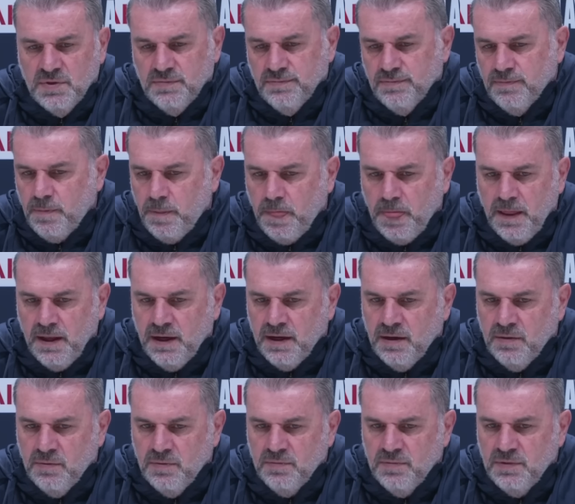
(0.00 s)
And you
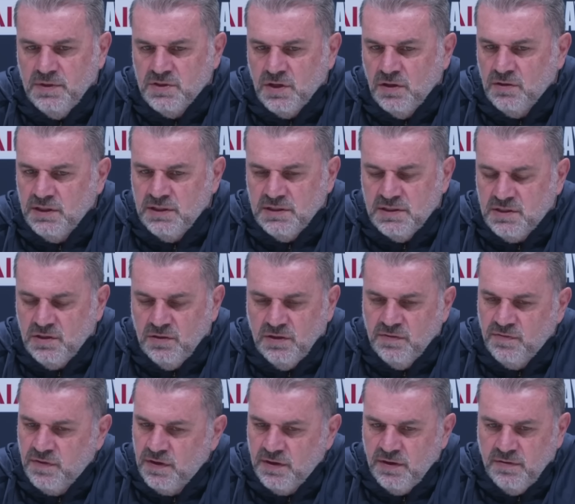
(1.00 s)
know, he's only he's still
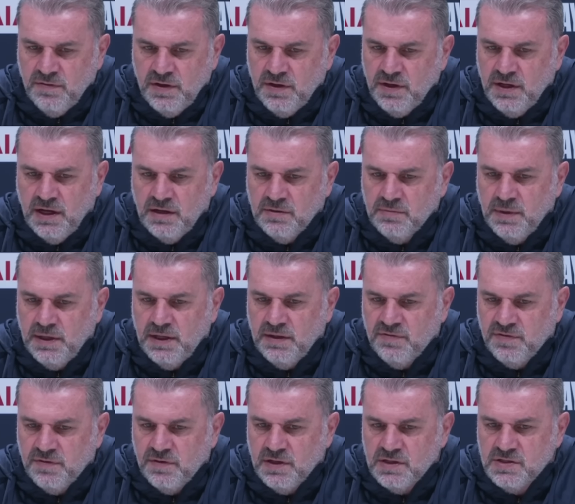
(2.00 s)
a very very young man
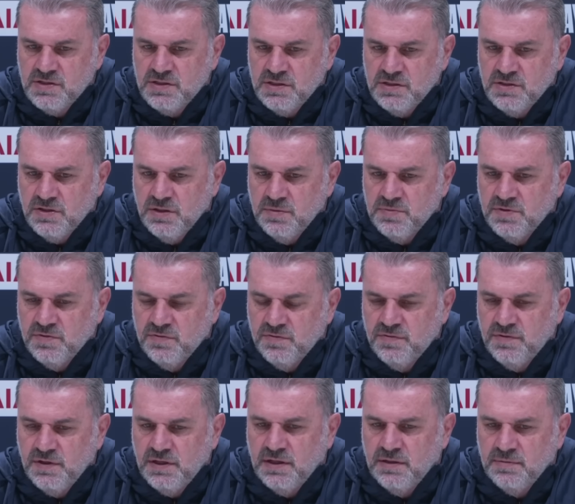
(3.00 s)
for us in terms of
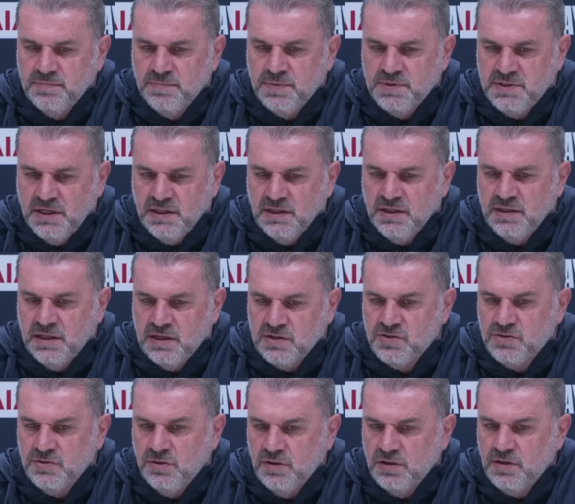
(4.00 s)
you know, particularly in that
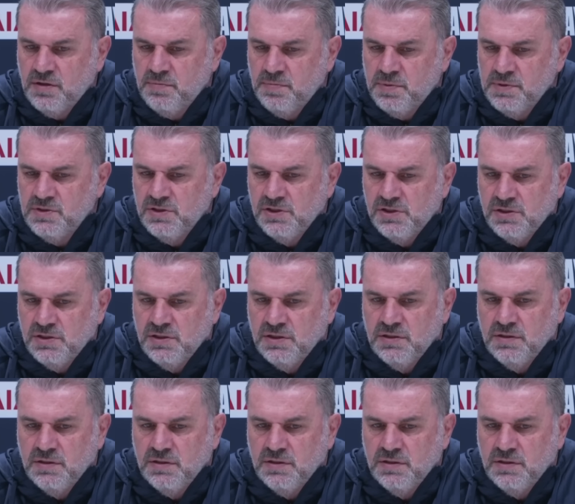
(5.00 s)
striker position.